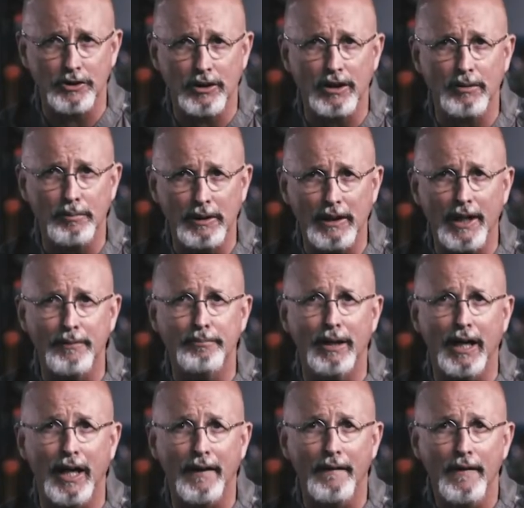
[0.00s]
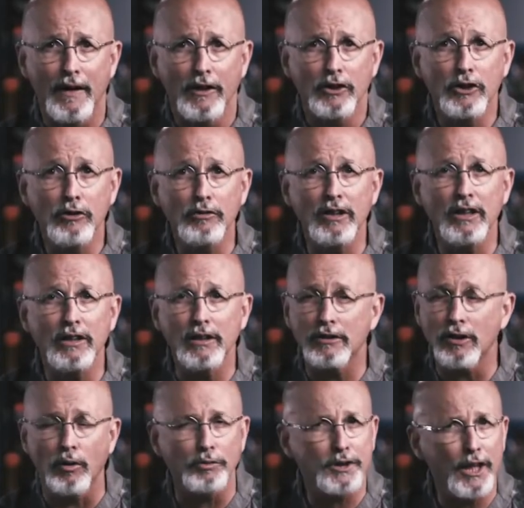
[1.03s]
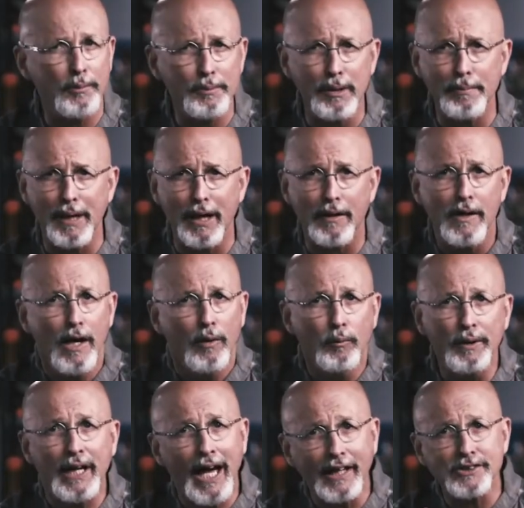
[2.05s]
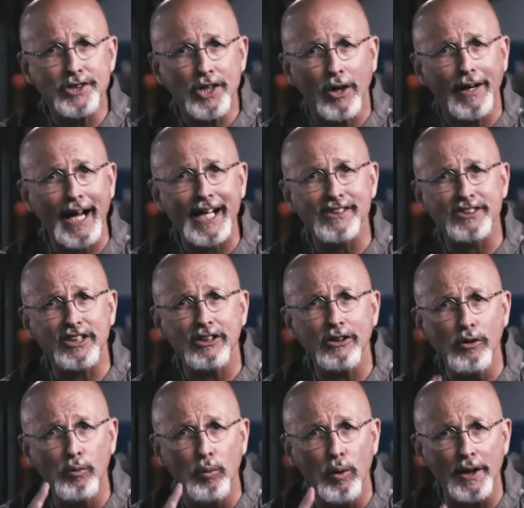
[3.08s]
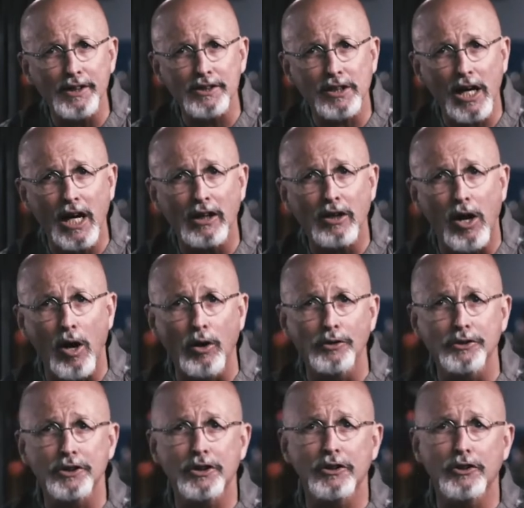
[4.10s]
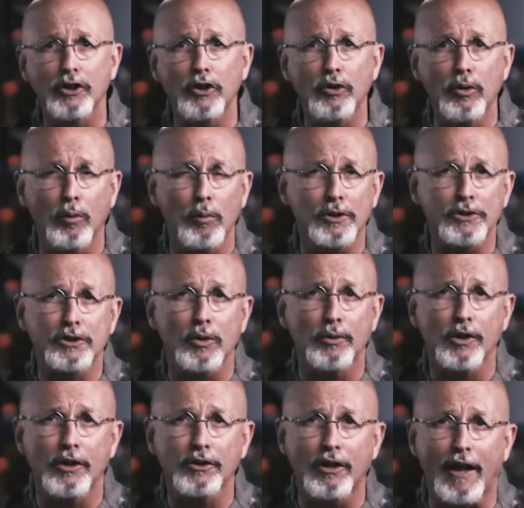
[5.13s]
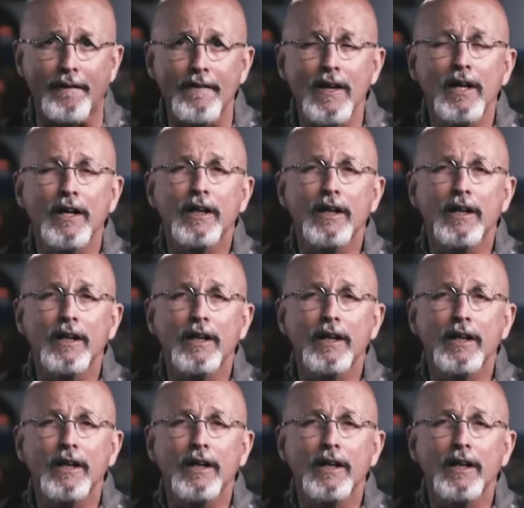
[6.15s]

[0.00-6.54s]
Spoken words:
you need to be led by. You need to, don't tell me about, when I start asking you what has God called you to do or what's going on in your life,